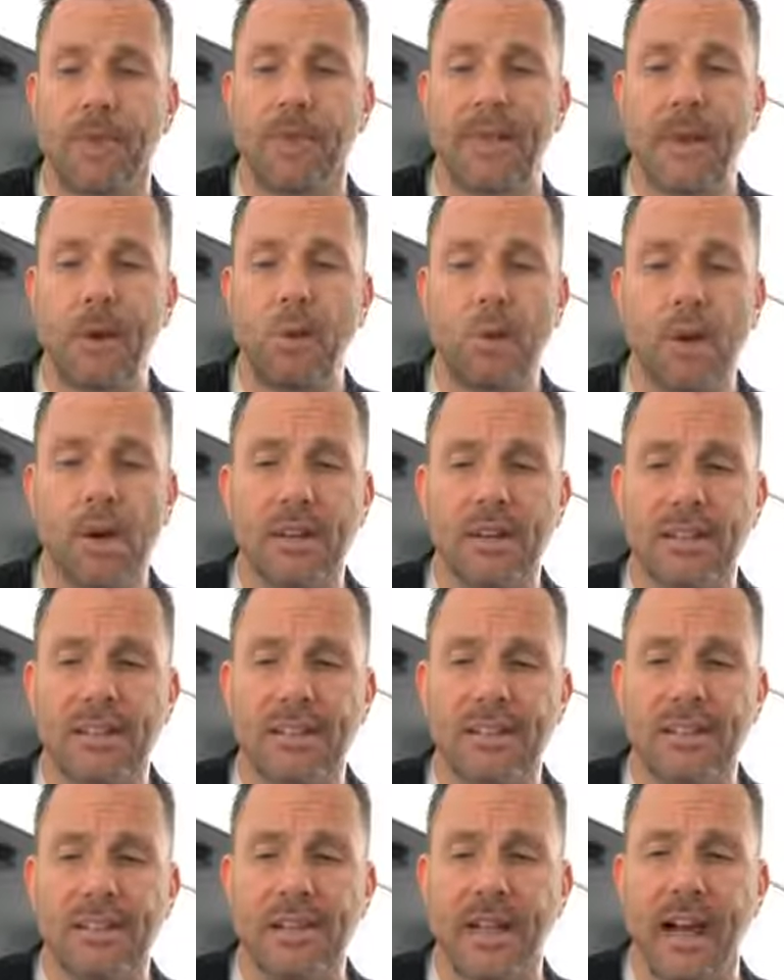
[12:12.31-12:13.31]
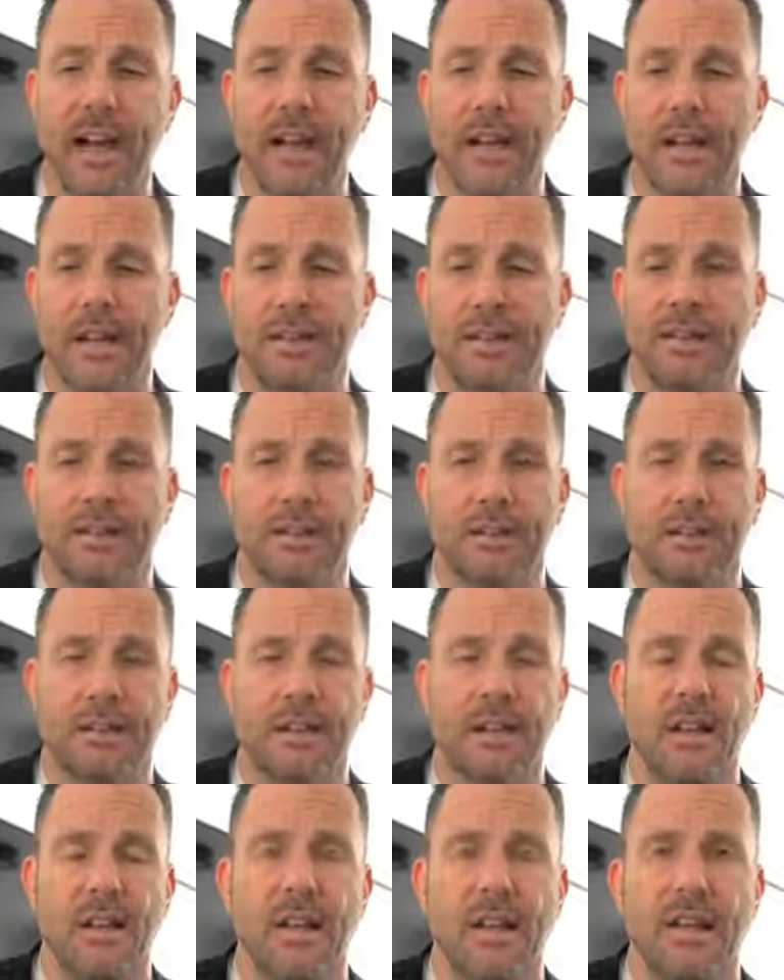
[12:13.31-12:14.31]
they were astonished
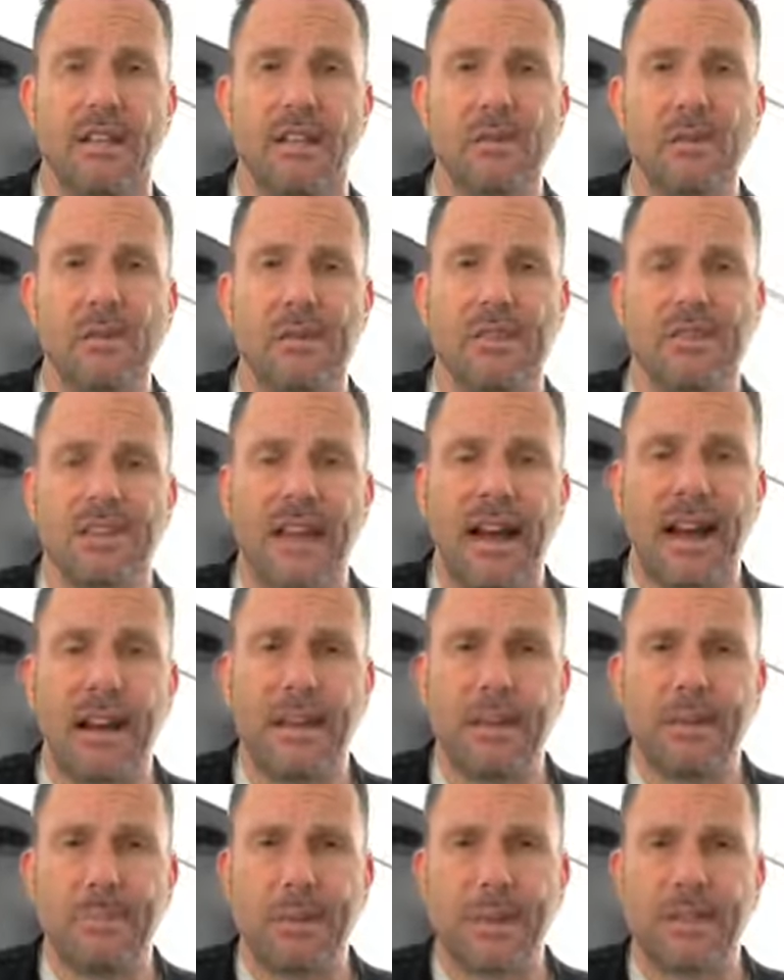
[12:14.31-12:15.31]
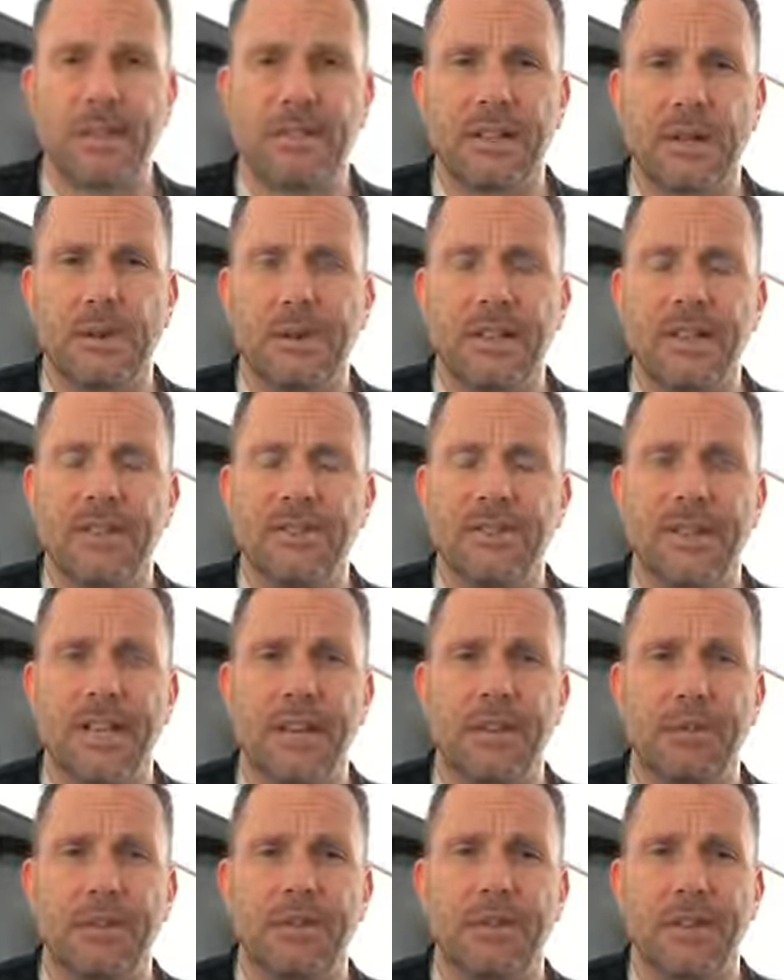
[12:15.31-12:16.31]
they were astonished because here he is
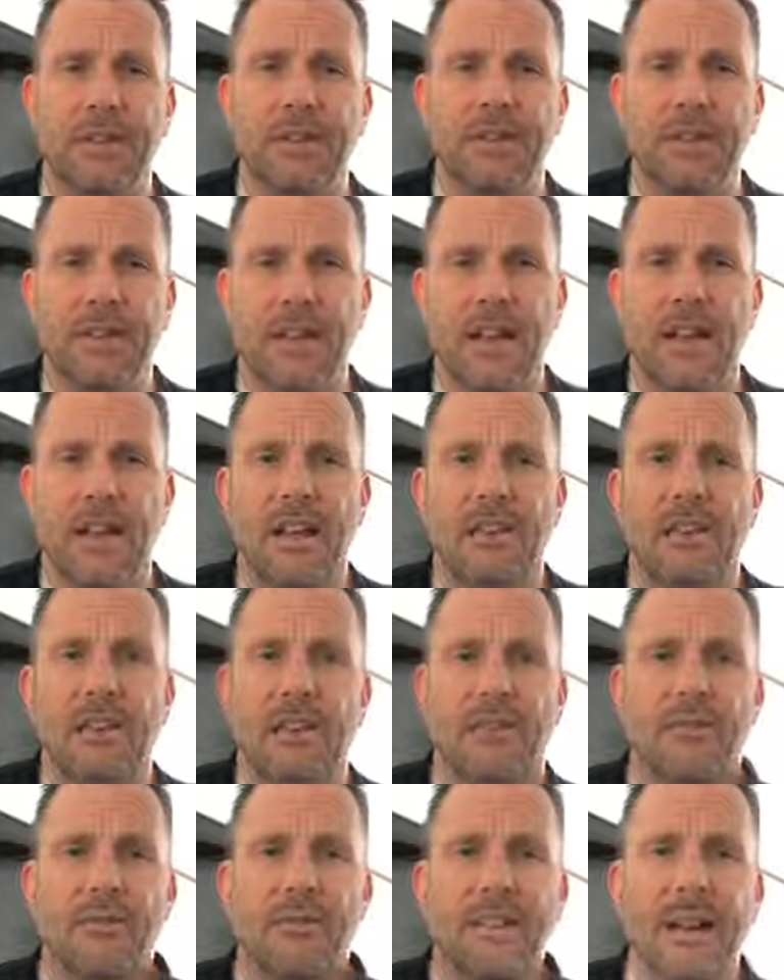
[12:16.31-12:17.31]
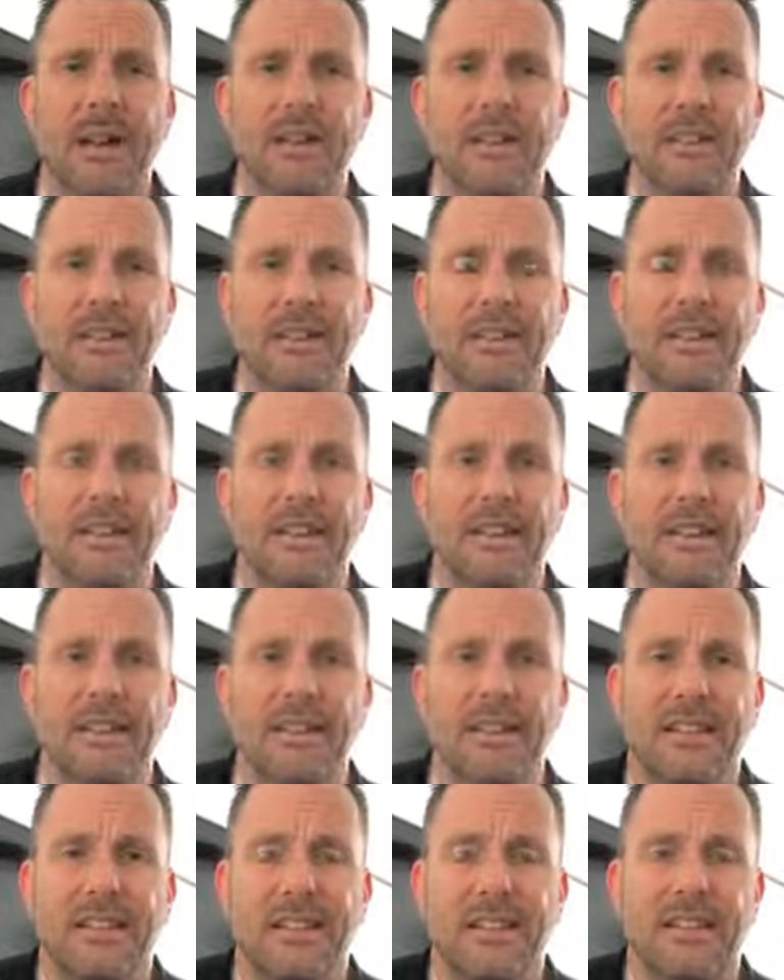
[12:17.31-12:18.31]
sitting with these these
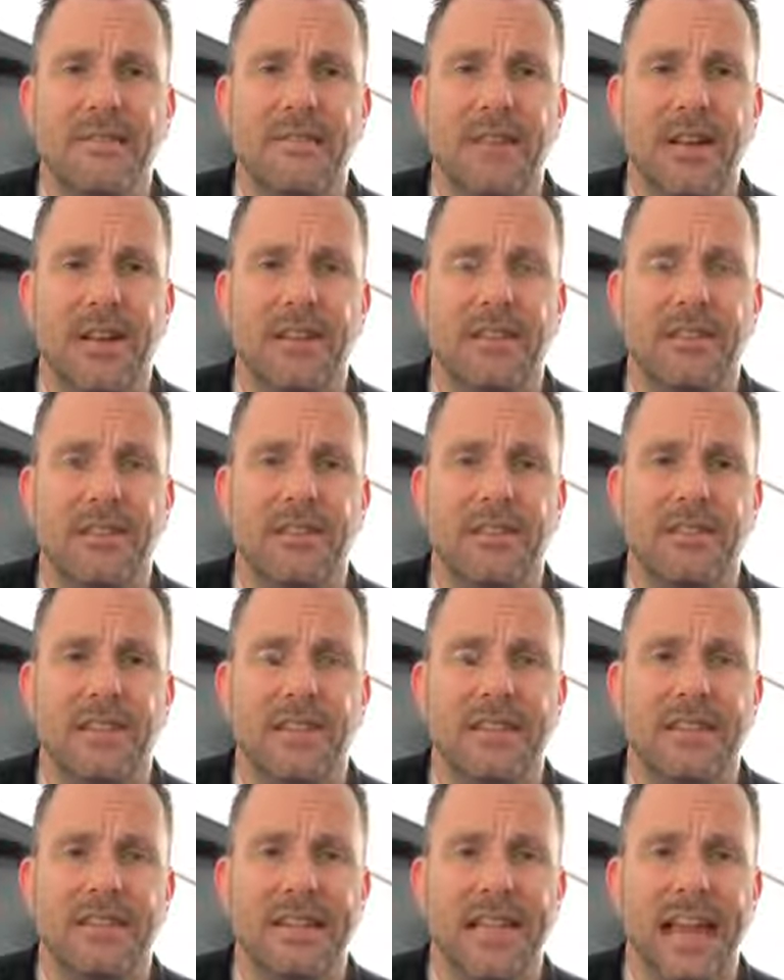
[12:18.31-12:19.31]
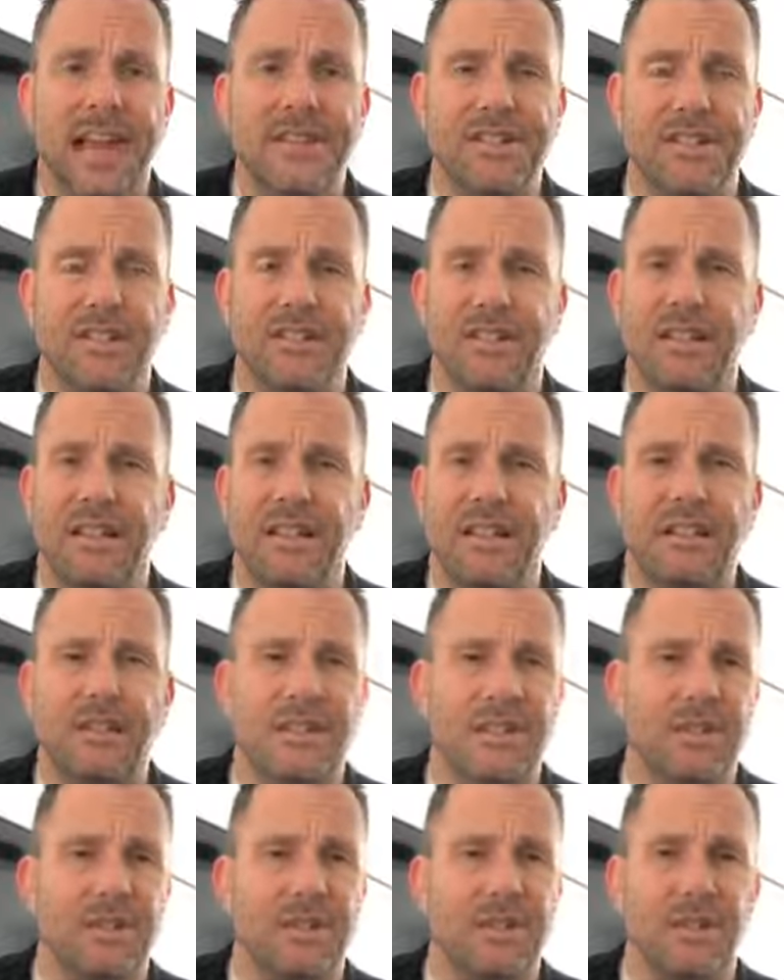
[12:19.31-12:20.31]
Pharisees, these these
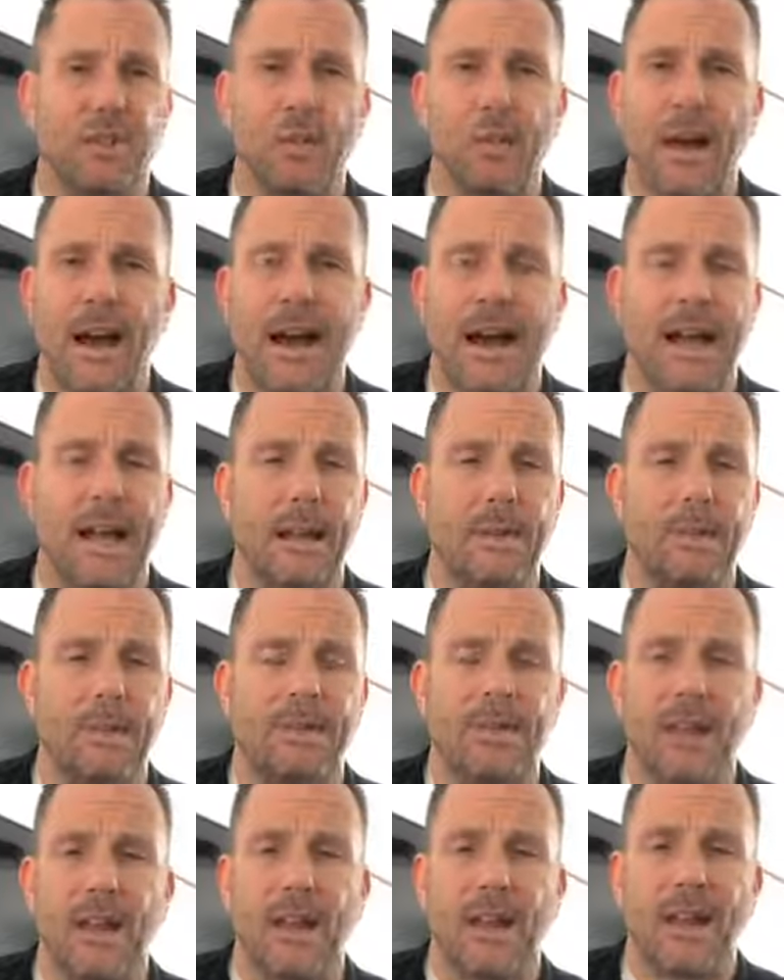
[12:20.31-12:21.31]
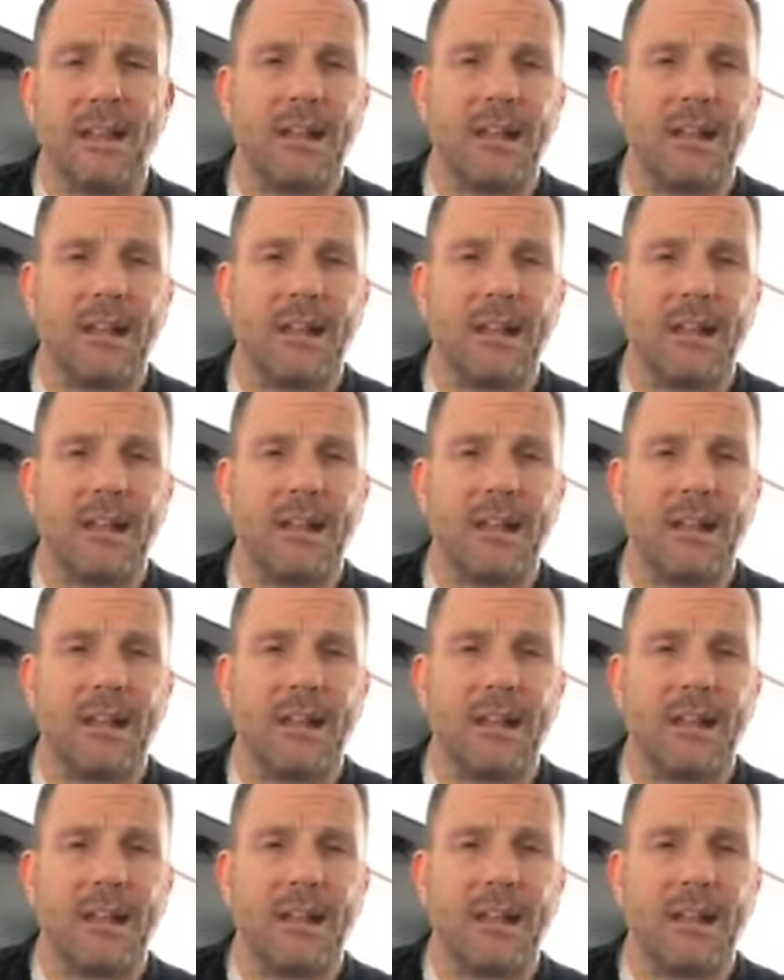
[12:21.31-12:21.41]
Sadducees, these scribes,